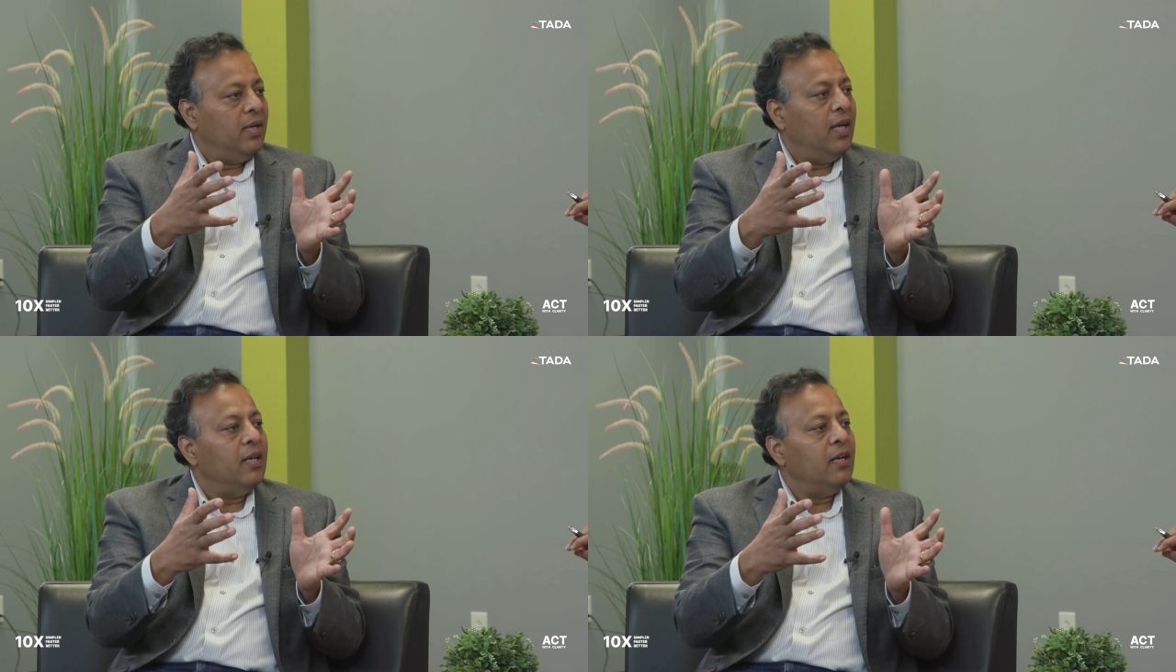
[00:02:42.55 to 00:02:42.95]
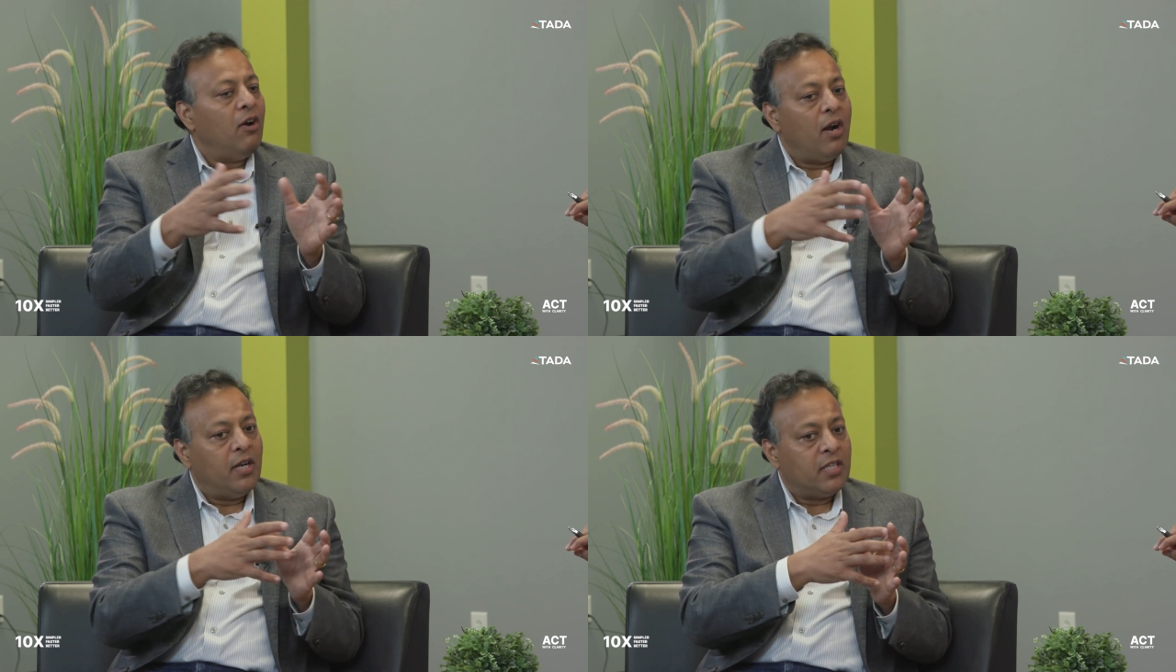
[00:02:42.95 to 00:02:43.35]
it in
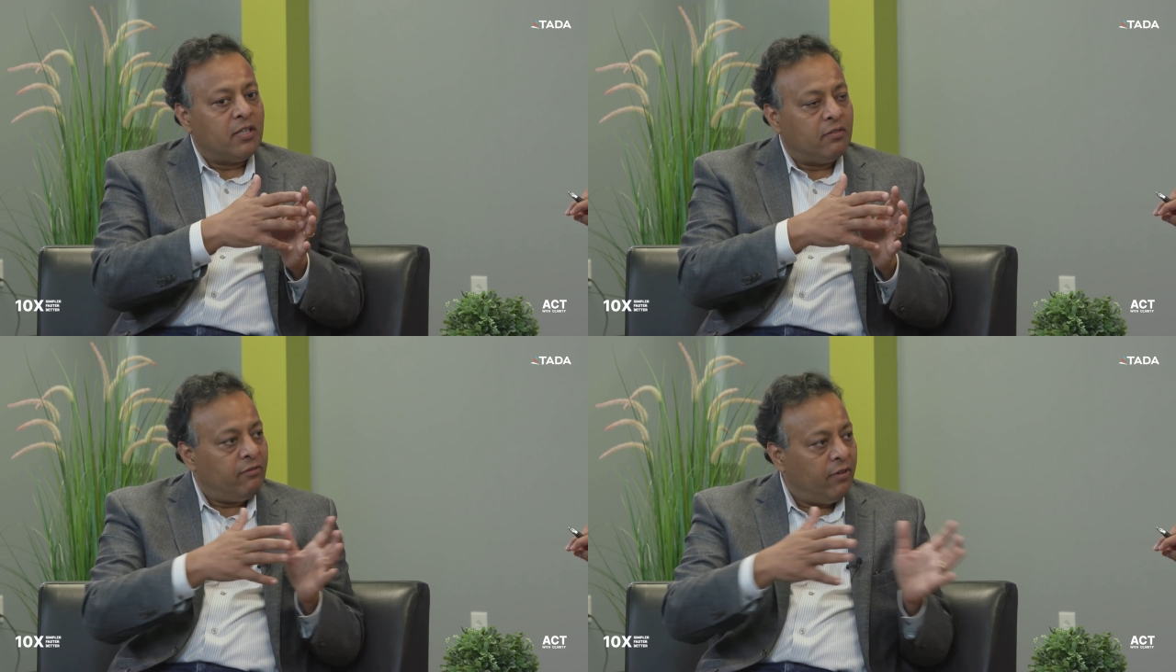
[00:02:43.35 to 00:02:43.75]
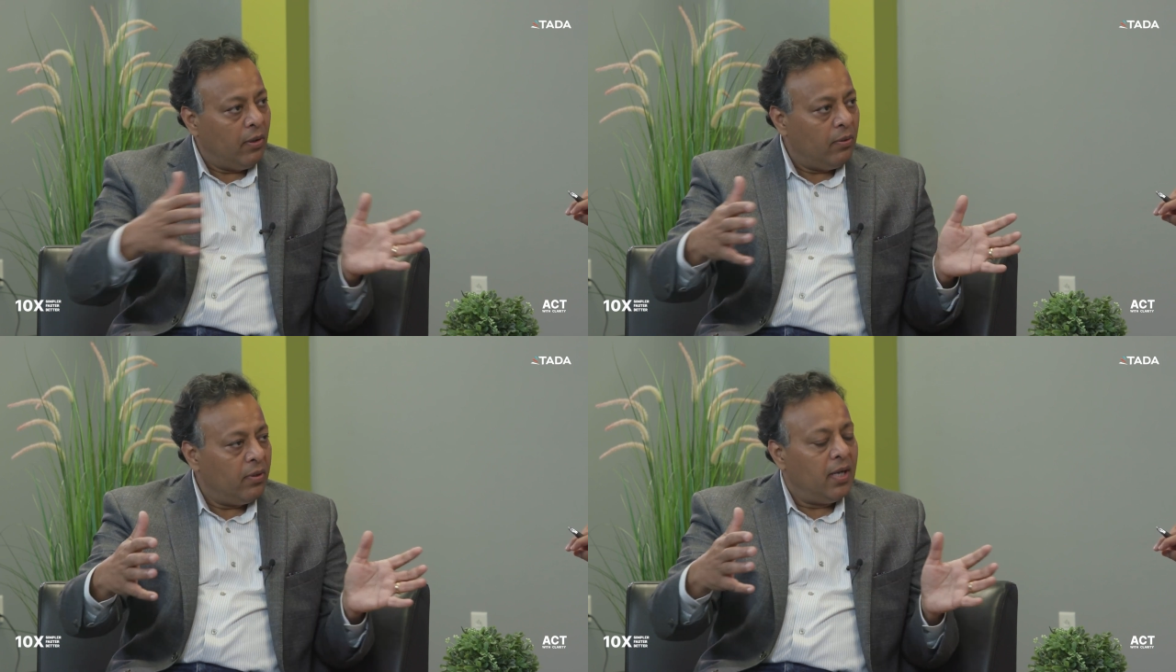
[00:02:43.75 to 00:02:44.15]
context of the
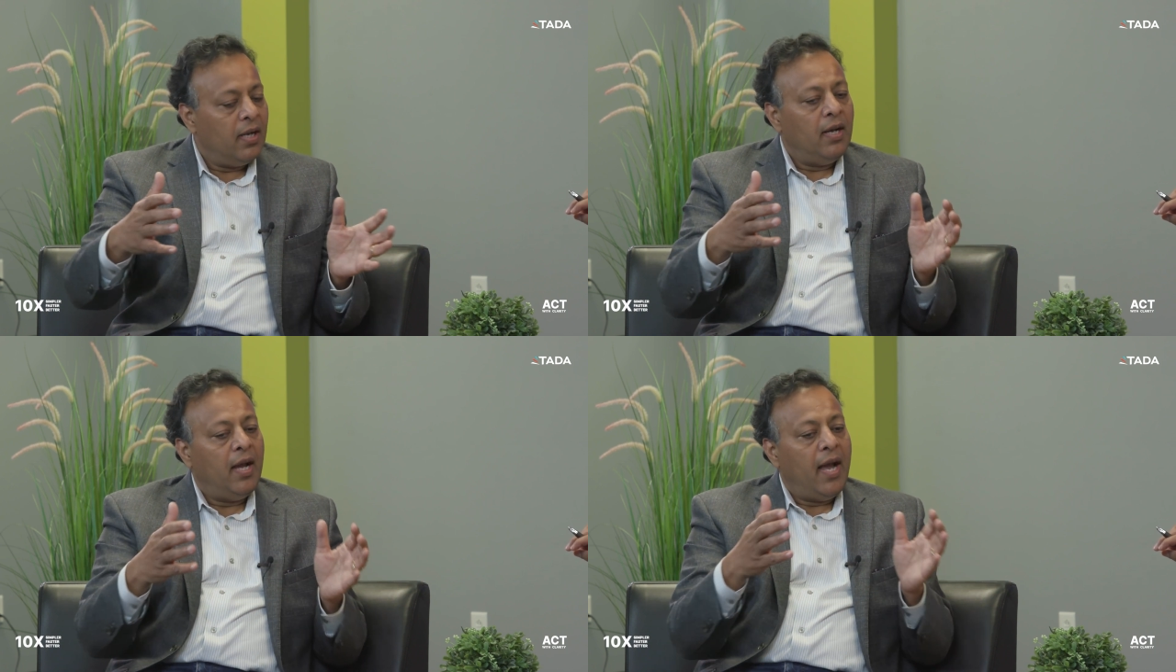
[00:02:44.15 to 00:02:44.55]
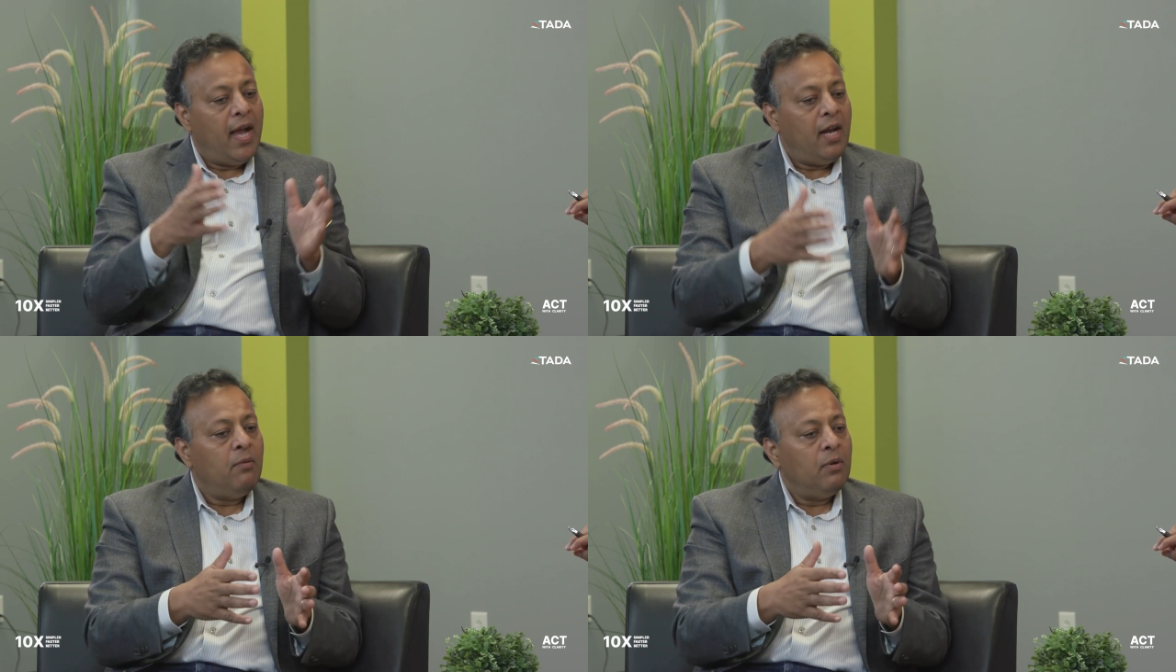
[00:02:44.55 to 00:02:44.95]
flow
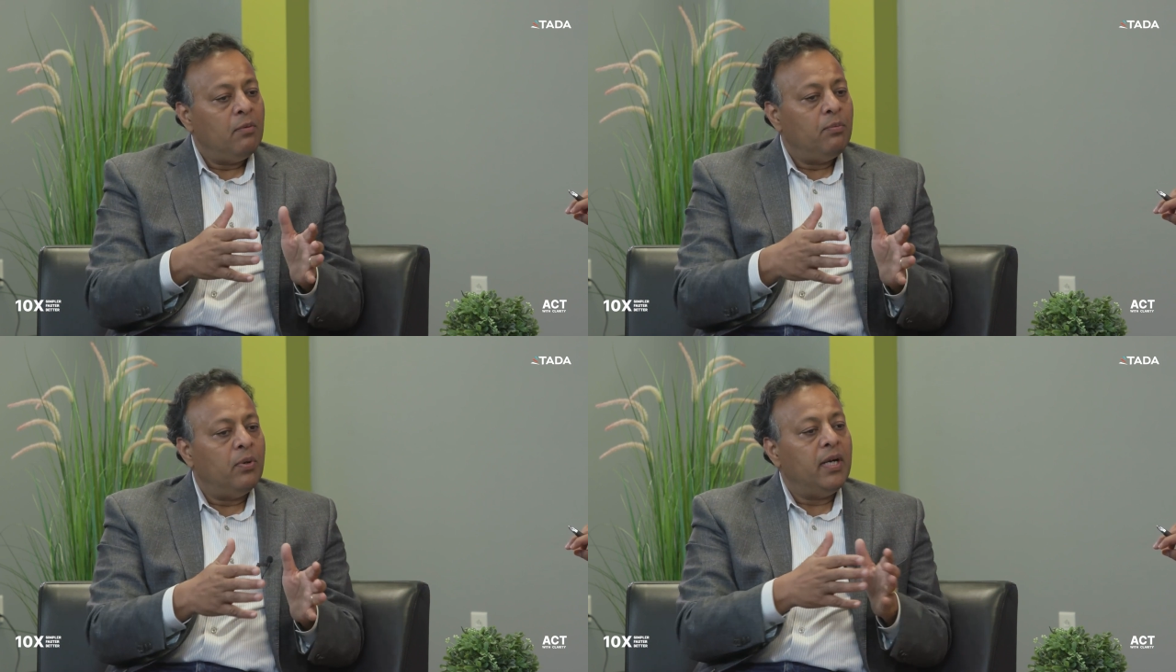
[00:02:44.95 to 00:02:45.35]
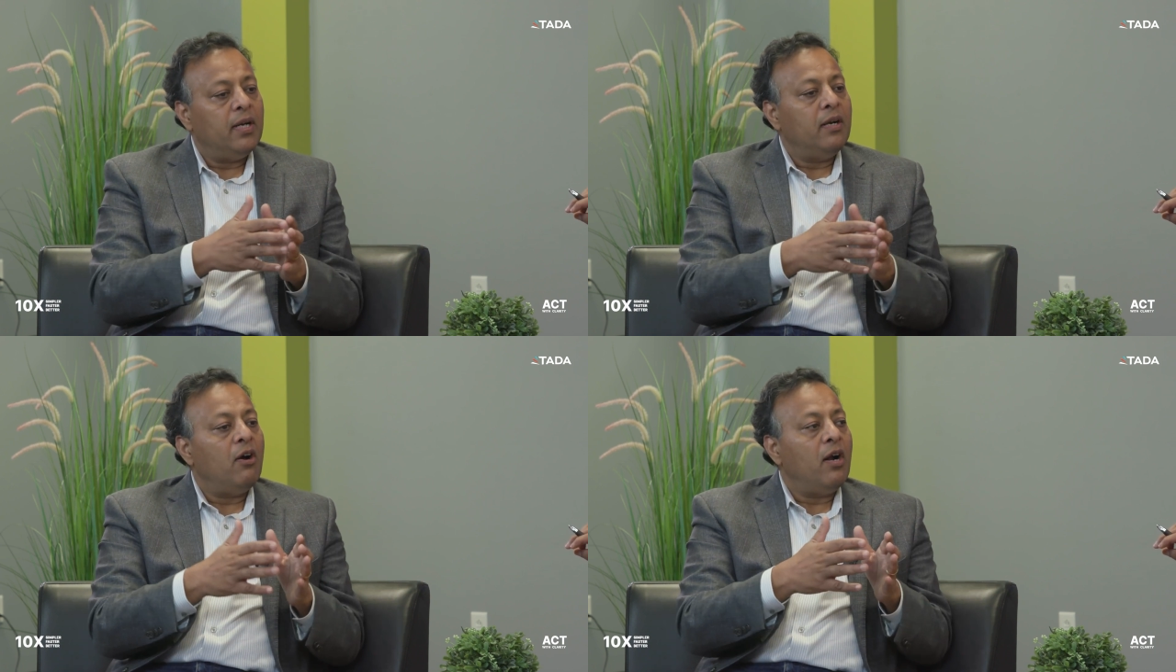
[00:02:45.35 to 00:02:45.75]
and pull it
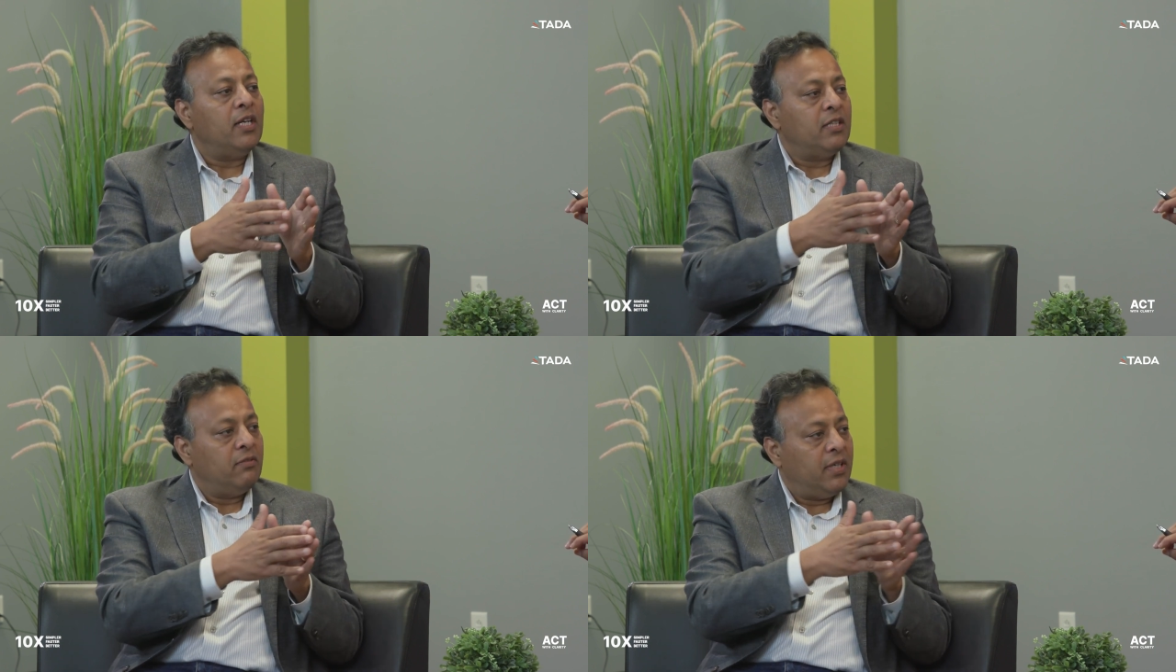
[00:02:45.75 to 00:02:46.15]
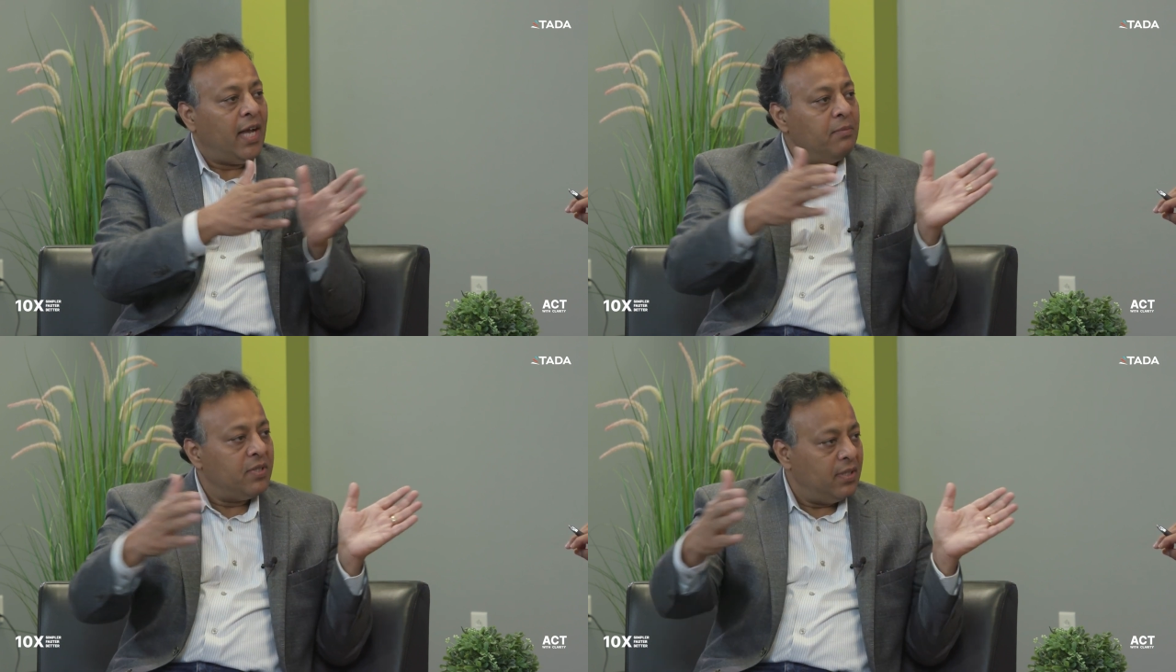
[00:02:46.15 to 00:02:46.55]
in context of the
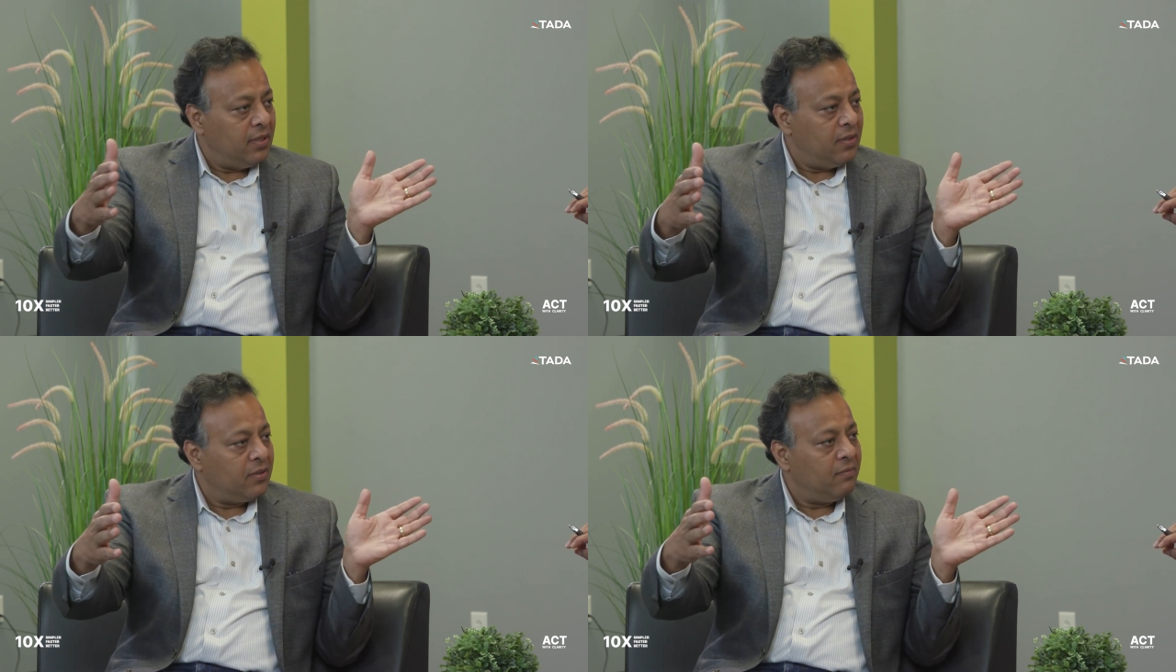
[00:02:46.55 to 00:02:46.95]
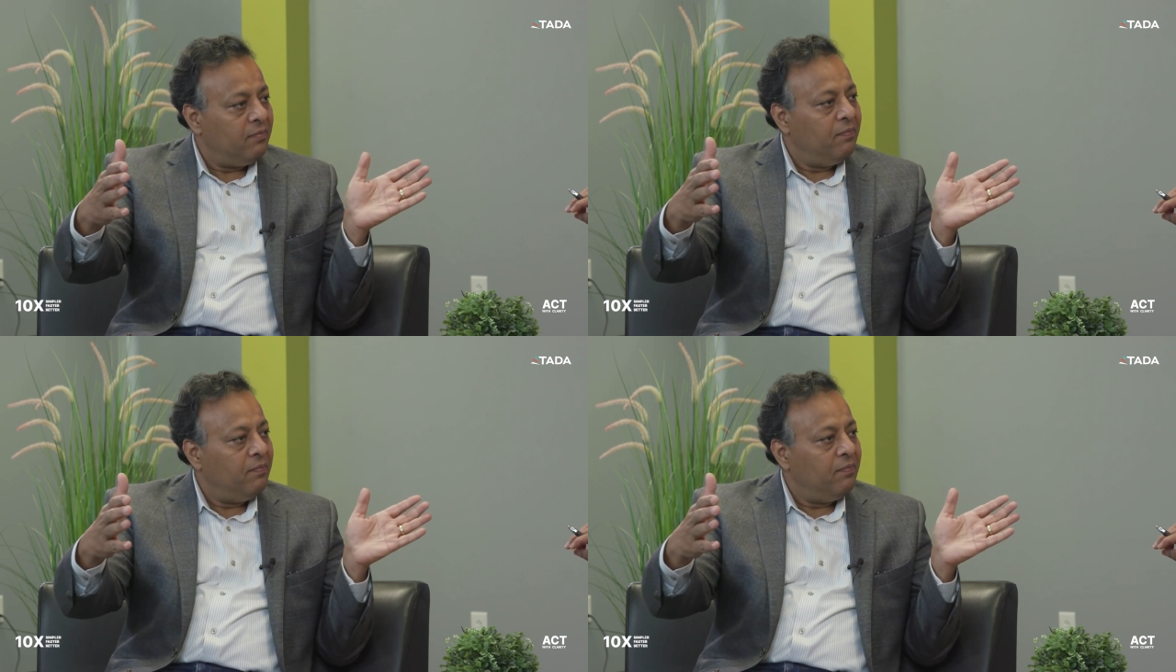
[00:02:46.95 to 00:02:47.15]
time series.